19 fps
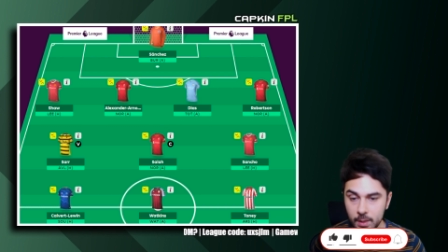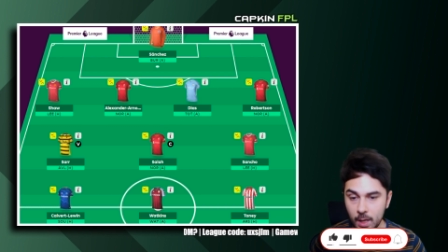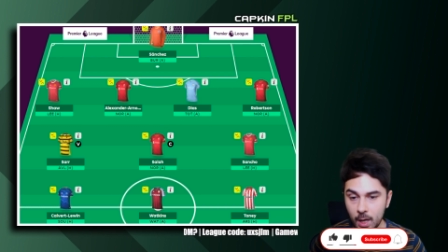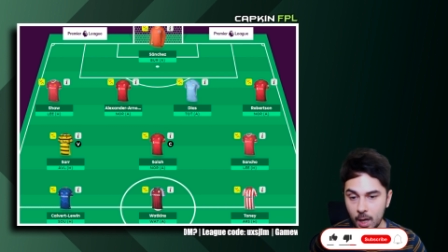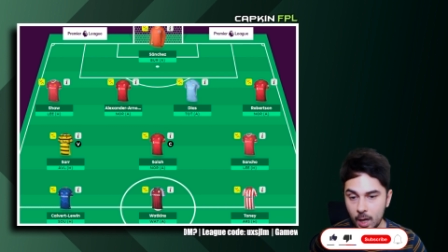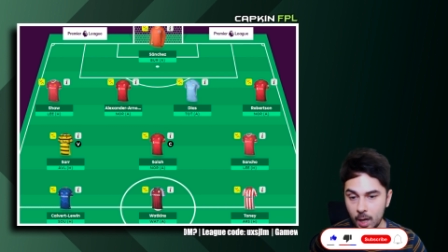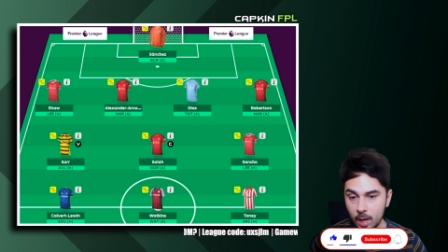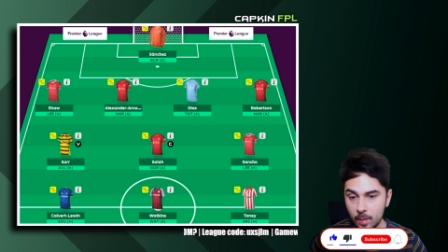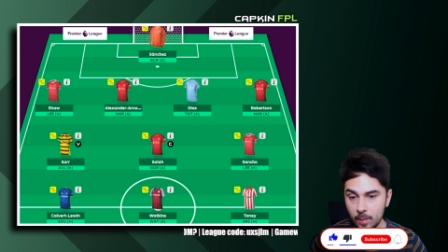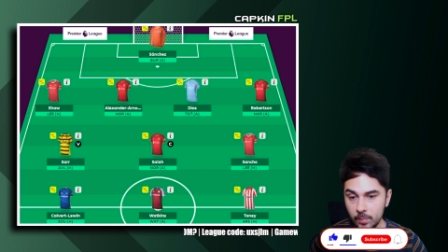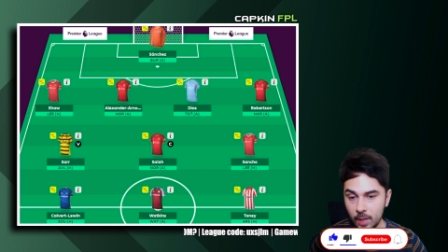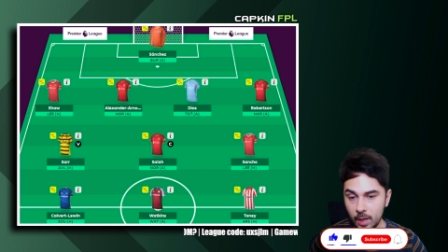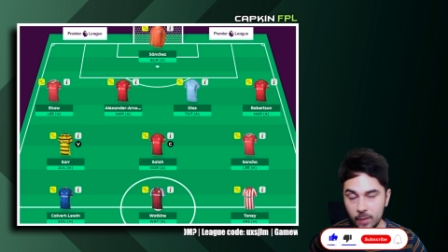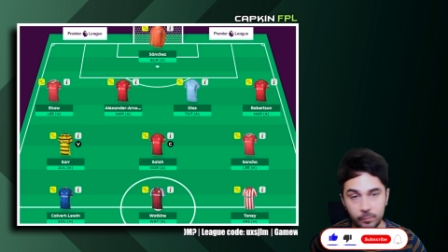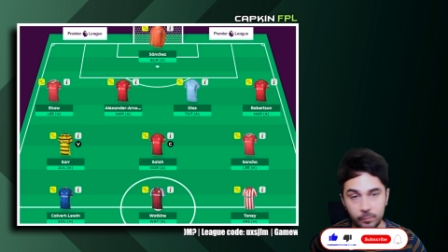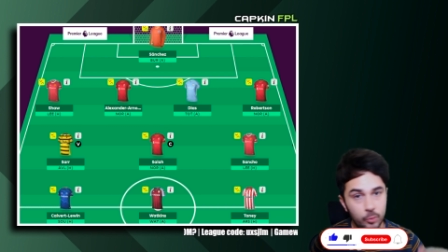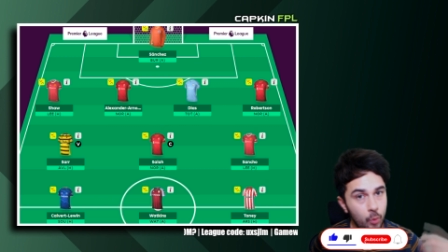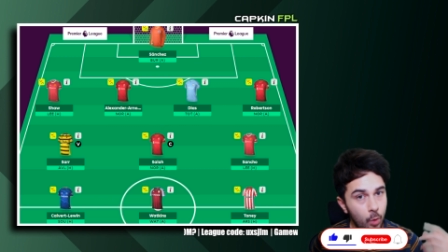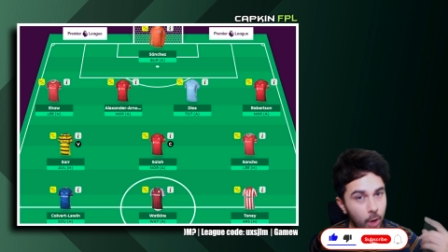Um,
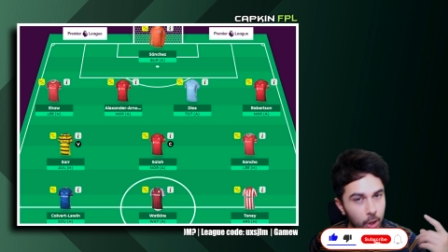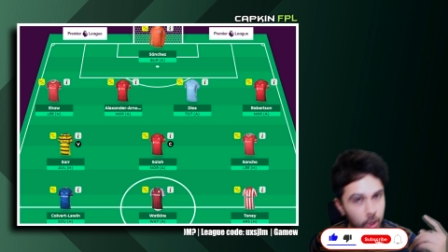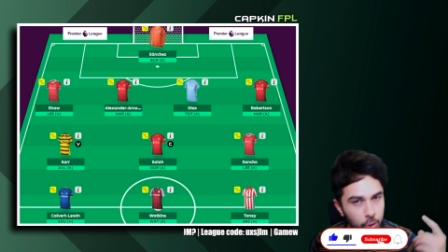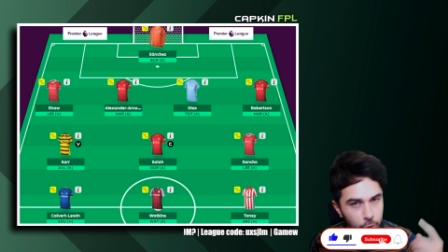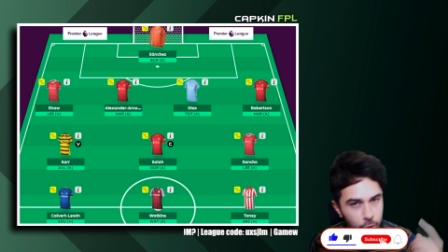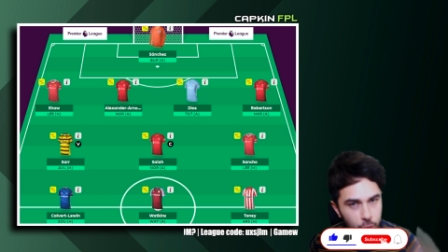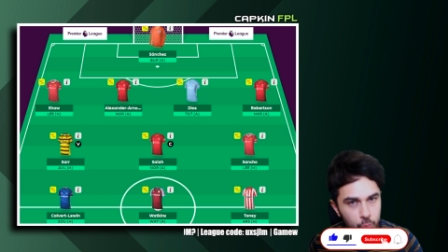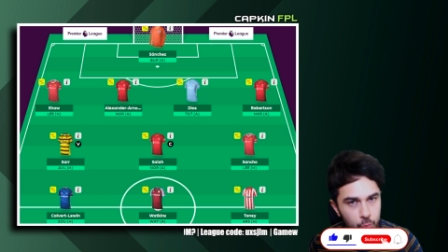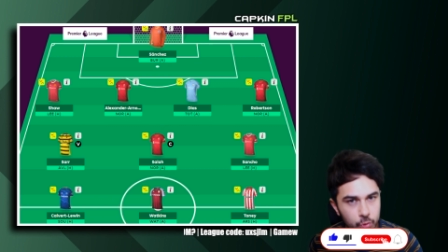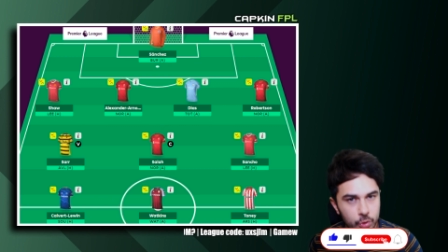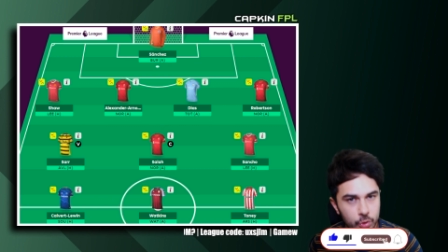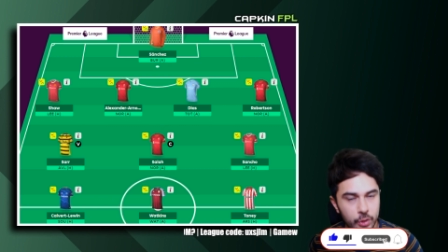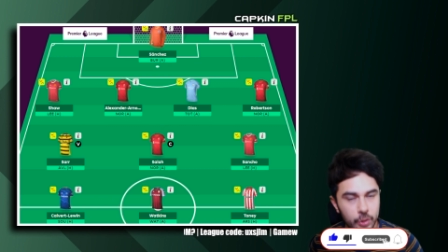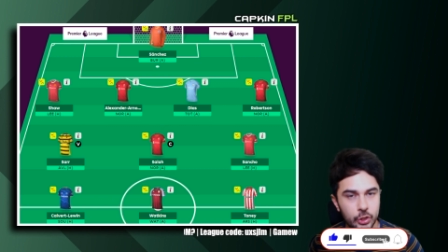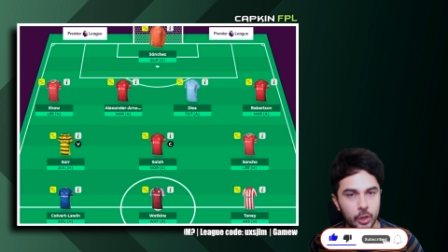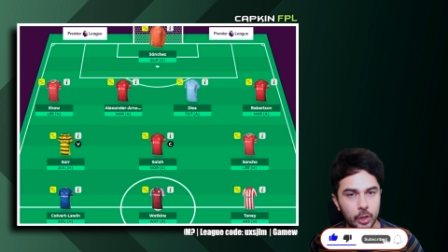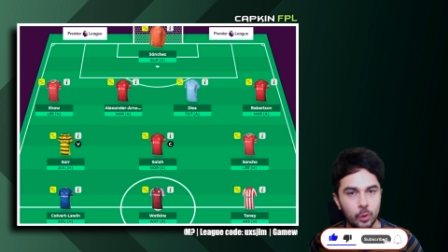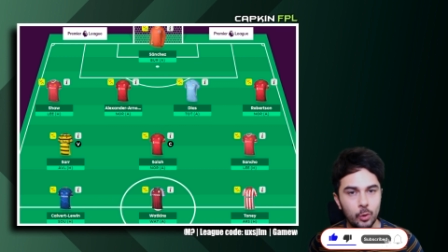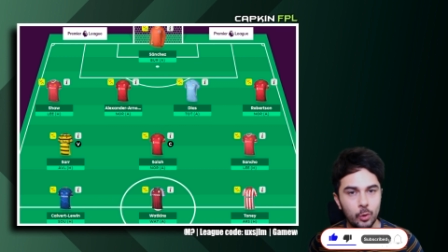if you are new to the
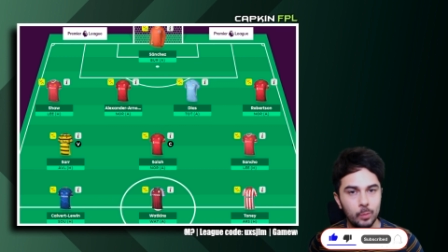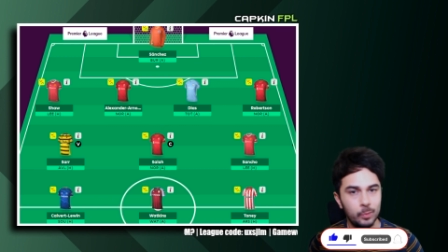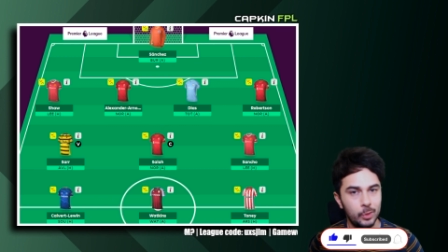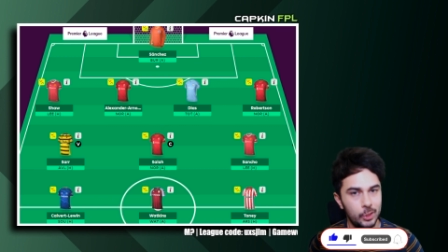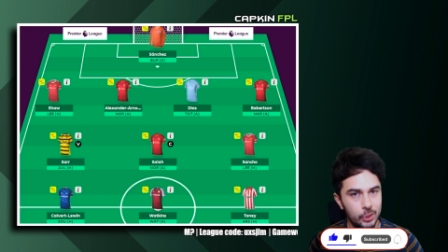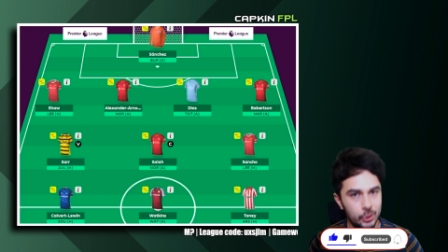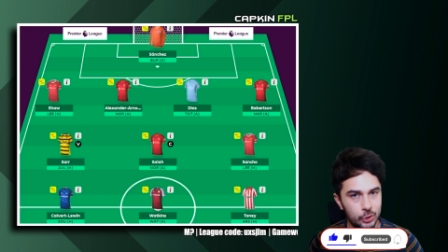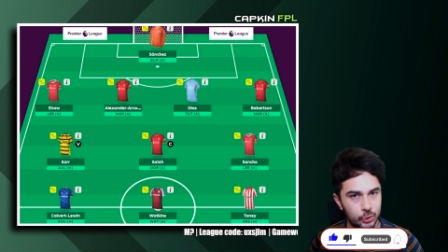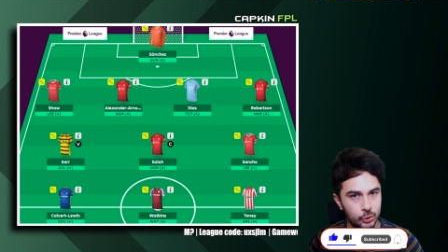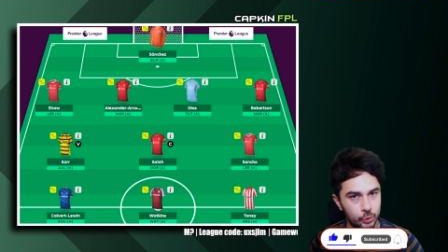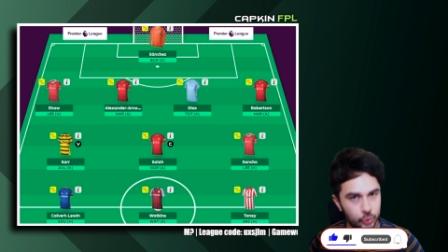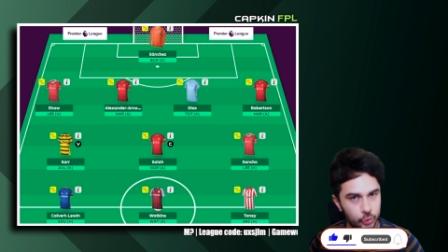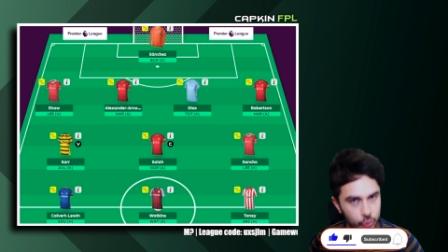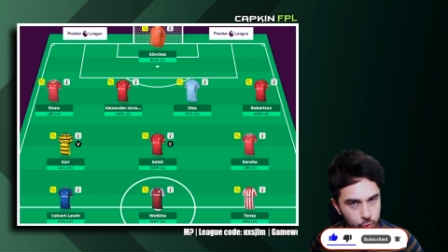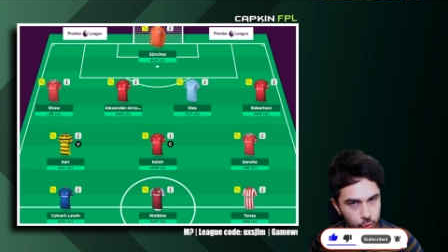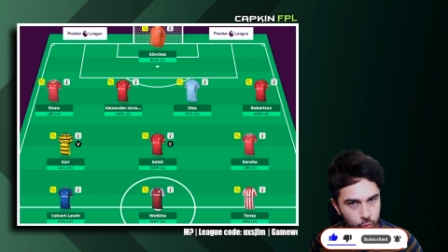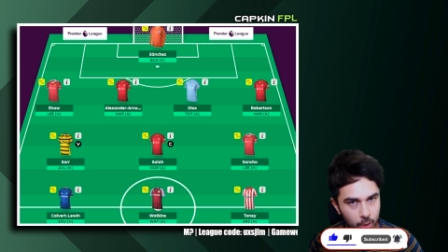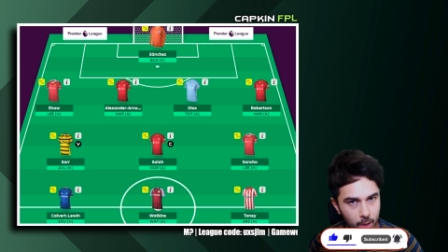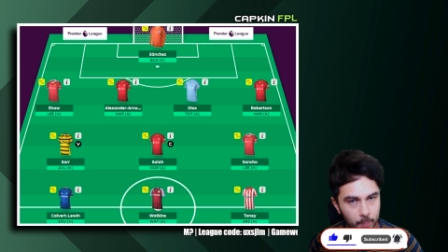channel, please do
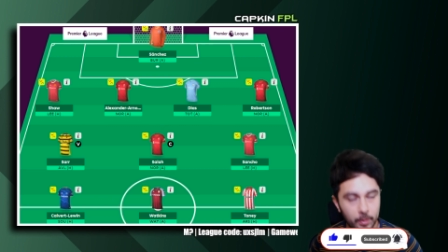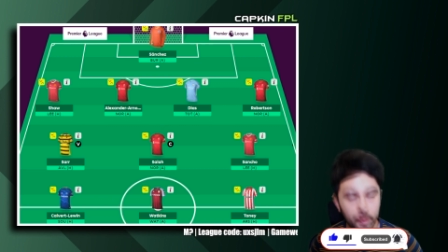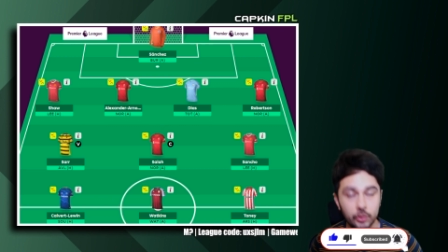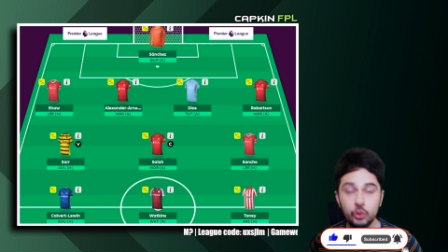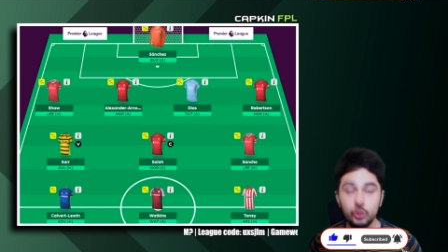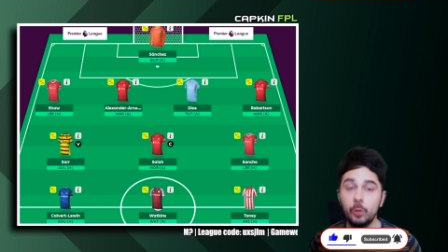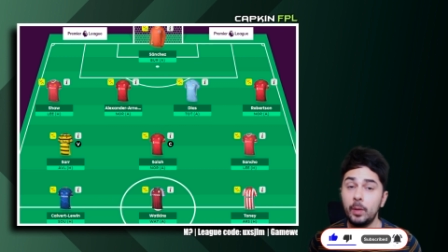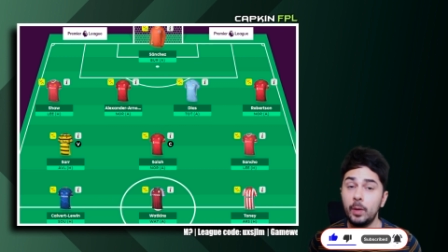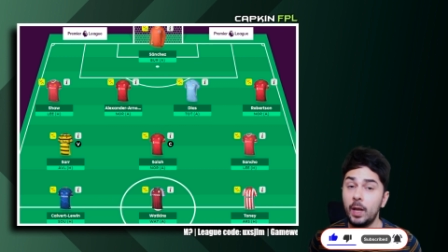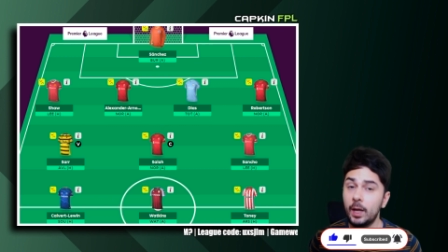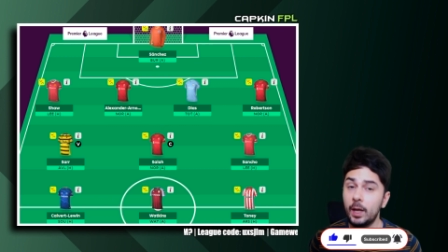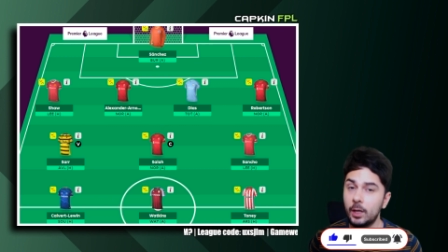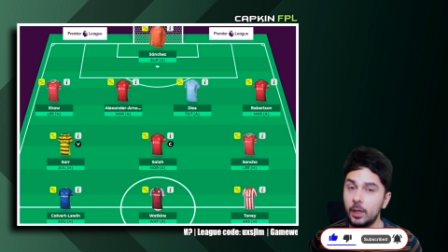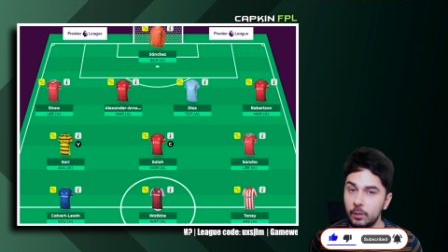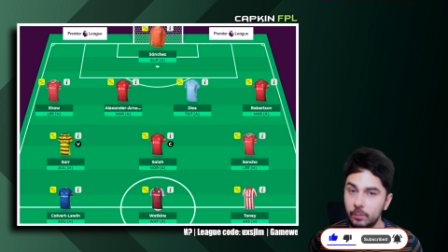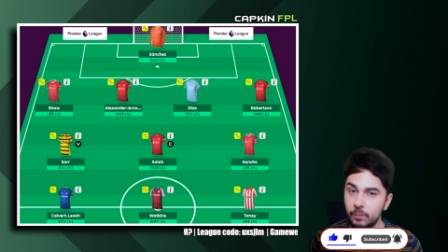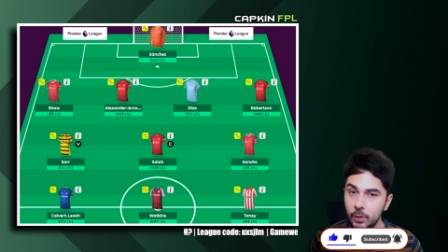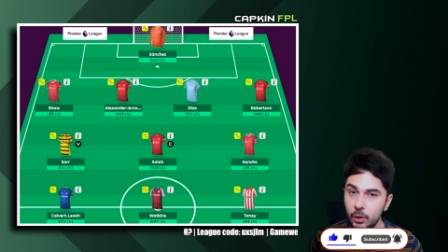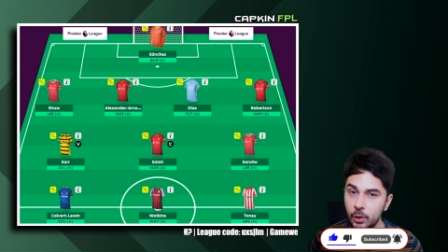subscribe and drop a like on the
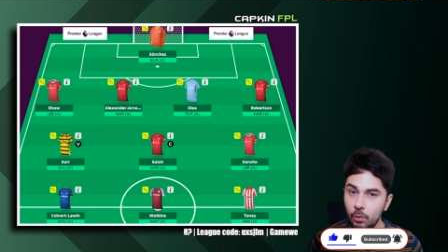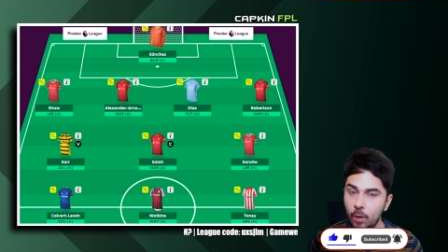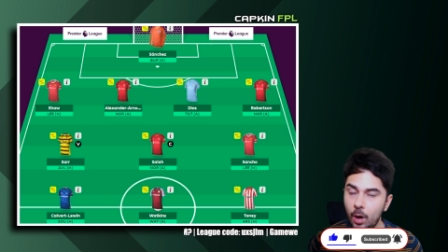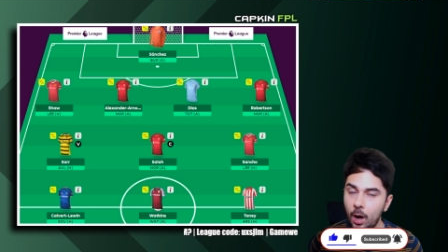video.